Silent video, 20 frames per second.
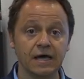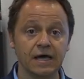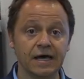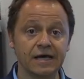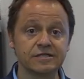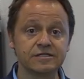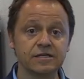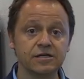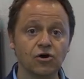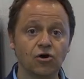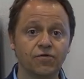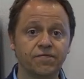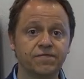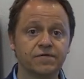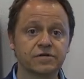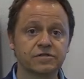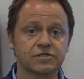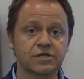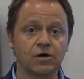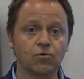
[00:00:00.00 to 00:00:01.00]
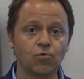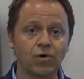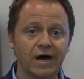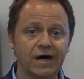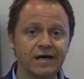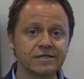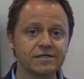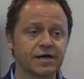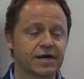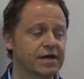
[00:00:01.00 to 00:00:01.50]
ST offers a
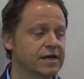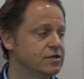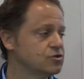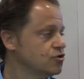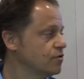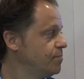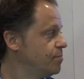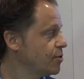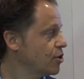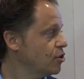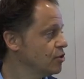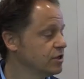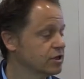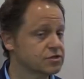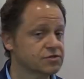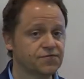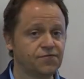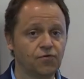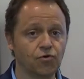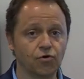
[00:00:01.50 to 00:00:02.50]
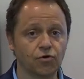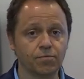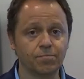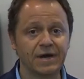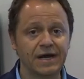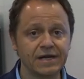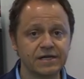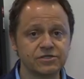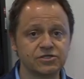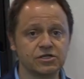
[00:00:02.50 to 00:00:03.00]
wide range of products for
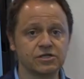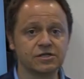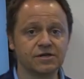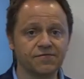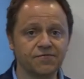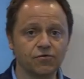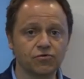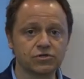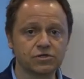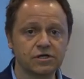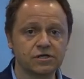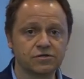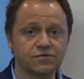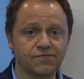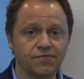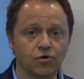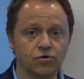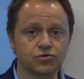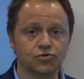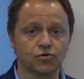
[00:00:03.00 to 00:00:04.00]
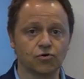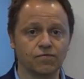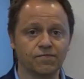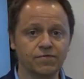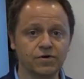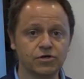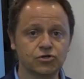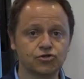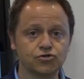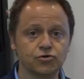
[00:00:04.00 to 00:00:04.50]
managing the 48 volt
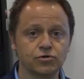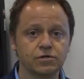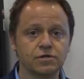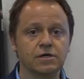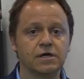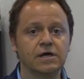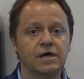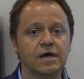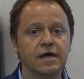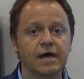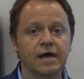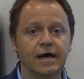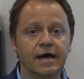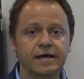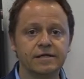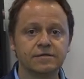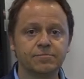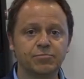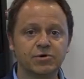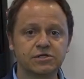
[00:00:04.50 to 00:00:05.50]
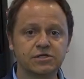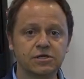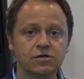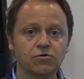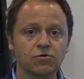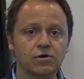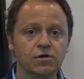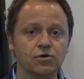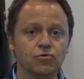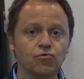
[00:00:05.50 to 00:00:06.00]
conversion. And
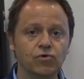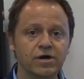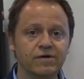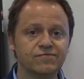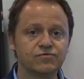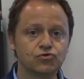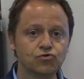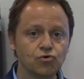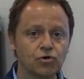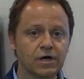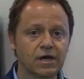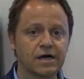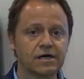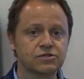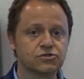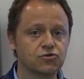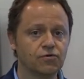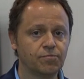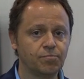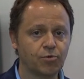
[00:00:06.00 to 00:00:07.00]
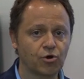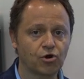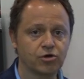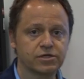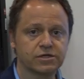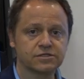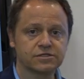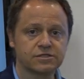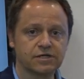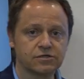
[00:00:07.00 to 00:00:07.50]
particularly, we have two classes of
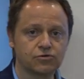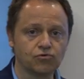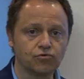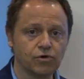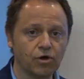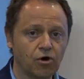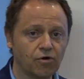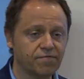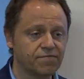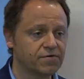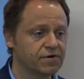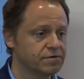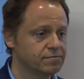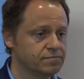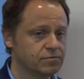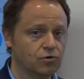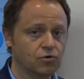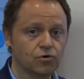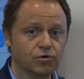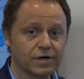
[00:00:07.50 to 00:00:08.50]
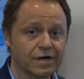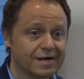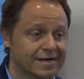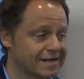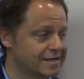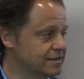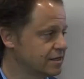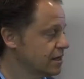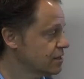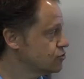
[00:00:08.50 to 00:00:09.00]
products that we offer or
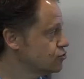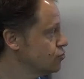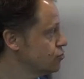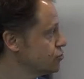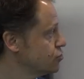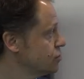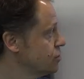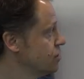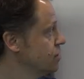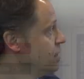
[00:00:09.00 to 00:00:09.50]
architectures.